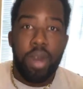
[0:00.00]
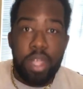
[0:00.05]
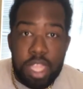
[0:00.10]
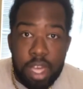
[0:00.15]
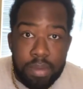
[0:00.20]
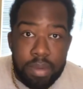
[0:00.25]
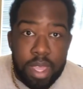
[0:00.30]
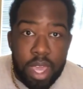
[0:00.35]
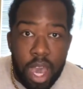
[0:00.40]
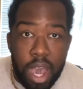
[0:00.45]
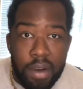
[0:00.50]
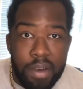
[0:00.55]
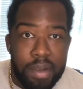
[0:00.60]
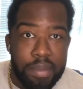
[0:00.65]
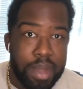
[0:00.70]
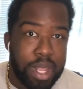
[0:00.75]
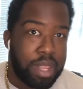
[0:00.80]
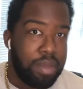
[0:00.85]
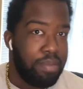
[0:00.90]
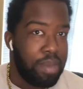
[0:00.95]
up, yo? I'm
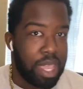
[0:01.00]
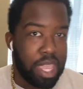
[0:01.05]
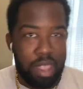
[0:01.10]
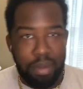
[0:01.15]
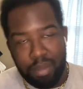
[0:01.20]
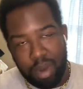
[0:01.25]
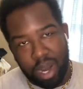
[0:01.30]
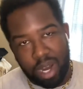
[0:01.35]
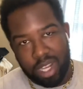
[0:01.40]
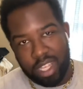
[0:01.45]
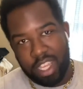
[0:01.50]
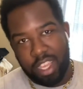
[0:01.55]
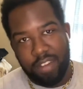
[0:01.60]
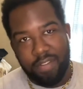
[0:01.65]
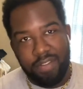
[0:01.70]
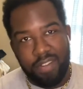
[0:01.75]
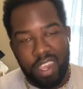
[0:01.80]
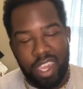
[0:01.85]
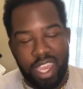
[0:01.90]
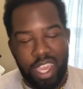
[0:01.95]
at Make Your Mark
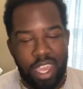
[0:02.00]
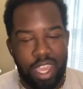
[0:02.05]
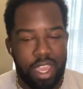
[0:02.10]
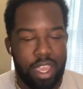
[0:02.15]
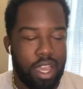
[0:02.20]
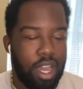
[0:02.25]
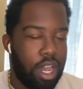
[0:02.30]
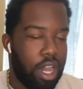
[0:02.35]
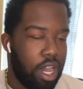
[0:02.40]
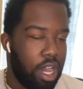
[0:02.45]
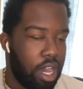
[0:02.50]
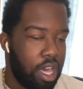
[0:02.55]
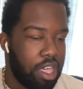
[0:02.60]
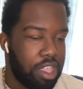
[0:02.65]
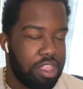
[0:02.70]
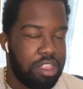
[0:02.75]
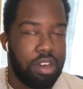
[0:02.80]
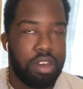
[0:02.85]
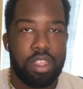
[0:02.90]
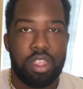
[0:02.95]
TV. Uh,
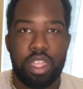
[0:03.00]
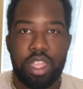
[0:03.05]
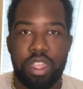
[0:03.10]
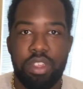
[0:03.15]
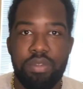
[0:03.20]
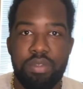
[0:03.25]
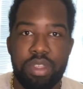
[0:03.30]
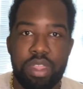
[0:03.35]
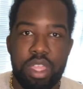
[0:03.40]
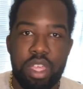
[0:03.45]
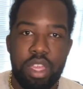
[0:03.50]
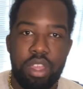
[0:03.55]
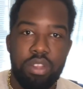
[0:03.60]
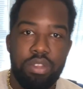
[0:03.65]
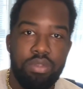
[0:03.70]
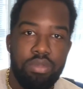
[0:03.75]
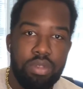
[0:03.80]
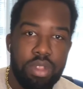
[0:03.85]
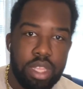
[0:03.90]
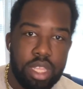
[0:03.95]
so you see
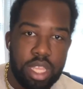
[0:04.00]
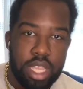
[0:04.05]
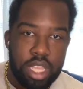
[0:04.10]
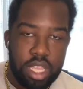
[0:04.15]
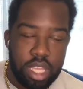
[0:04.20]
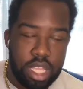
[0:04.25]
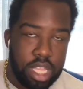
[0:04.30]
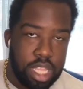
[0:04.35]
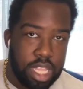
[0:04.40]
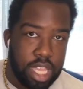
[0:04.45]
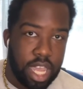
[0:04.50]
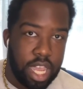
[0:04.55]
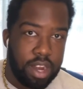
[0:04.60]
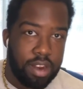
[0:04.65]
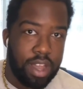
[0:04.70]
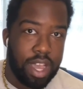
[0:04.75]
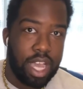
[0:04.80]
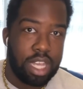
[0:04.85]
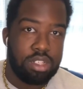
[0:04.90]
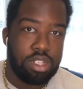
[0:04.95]
through the to the title,
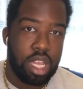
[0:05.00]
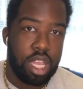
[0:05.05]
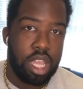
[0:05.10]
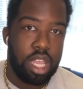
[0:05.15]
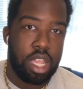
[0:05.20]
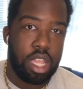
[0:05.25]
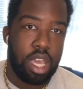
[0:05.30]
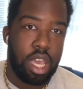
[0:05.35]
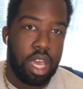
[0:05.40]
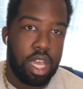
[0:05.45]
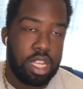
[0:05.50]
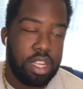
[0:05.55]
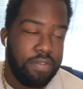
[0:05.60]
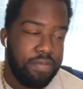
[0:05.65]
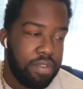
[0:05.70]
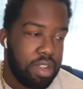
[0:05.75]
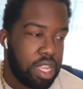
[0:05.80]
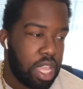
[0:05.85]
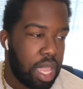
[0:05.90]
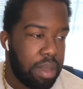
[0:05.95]
I try a uh,
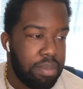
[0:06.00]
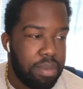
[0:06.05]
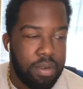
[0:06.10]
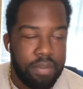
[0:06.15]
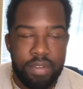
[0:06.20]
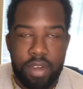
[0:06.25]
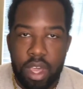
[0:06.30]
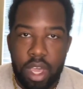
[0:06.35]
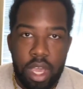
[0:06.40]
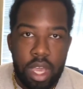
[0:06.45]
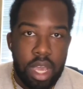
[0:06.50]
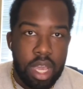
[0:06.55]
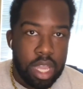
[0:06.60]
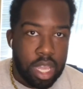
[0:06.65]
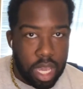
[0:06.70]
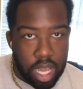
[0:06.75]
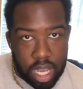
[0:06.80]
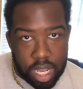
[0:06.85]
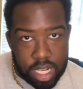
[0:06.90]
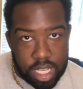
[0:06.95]
different type of
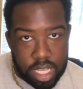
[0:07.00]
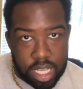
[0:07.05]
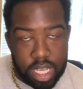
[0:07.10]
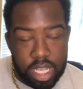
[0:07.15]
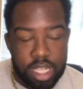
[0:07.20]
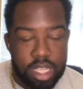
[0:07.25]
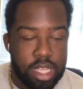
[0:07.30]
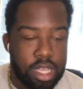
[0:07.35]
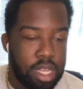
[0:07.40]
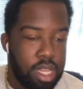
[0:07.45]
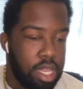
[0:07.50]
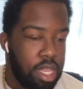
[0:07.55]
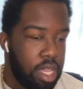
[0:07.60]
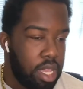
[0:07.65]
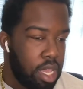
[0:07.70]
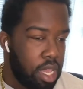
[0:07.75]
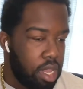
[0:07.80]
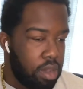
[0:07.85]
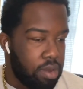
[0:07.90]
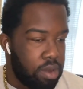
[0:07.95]
content
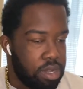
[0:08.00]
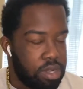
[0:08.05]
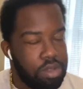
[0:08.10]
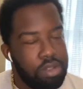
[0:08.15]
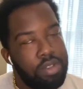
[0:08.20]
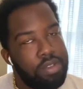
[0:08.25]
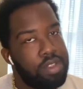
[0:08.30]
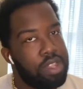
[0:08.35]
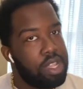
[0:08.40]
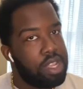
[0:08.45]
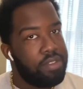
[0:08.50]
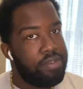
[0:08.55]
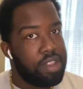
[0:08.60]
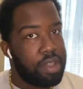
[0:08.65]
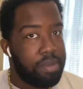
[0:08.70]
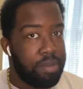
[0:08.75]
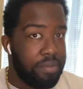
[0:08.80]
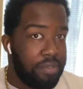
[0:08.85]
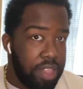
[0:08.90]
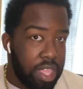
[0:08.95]
or different, different
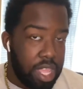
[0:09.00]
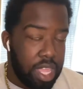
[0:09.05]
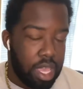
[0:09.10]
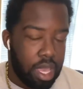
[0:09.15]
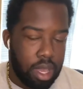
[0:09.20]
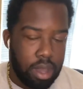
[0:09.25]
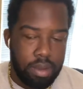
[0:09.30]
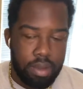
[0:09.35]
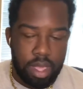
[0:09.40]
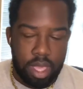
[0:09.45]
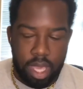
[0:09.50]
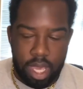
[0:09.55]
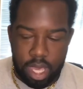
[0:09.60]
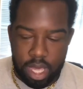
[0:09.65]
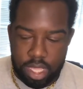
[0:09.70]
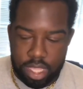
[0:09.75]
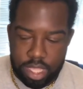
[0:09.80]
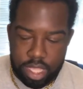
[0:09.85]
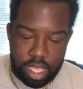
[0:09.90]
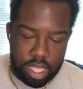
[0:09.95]
type of video.
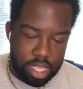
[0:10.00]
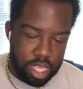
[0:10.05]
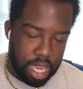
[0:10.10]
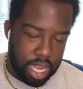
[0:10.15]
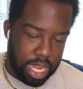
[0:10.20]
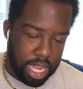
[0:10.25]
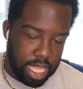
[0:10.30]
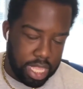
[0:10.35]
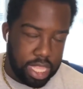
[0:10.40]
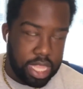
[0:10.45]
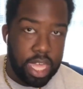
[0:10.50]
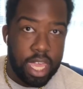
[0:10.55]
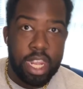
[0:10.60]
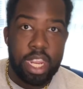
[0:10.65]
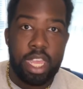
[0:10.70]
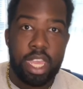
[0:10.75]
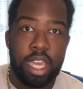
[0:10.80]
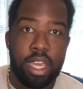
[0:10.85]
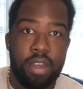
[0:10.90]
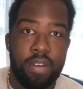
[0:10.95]
Yes, I got this
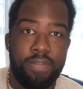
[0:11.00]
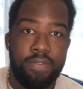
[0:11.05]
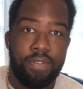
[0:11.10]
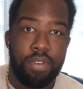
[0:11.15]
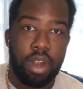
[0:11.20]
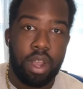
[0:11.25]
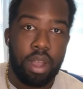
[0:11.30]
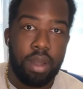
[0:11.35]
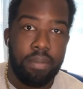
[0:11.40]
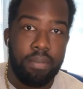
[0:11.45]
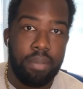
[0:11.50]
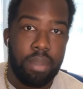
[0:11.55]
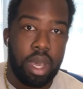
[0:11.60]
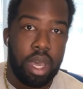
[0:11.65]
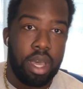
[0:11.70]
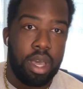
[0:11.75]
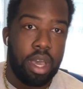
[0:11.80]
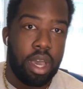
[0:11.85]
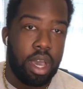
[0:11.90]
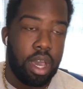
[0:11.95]
idea from
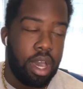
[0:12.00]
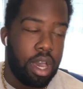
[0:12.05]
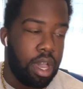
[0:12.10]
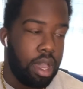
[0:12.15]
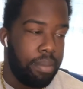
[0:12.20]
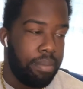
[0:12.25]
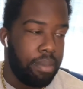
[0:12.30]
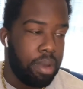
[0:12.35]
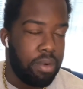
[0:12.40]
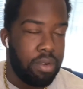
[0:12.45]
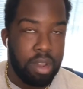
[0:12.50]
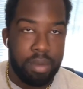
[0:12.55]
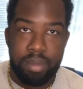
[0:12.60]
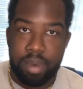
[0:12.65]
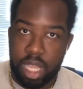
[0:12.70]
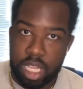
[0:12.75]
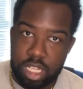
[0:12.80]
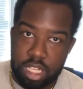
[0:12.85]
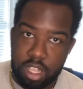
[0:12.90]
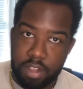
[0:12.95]
um, my
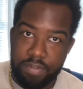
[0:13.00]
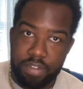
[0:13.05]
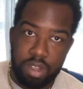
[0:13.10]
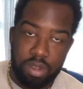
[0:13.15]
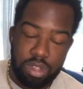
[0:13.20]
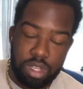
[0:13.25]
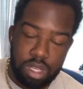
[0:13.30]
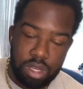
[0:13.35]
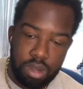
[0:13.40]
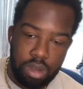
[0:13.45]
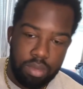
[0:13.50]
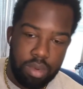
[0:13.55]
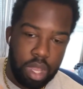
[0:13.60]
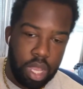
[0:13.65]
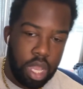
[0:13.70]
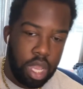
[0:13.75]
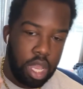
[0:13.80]
recommendations of YouTube.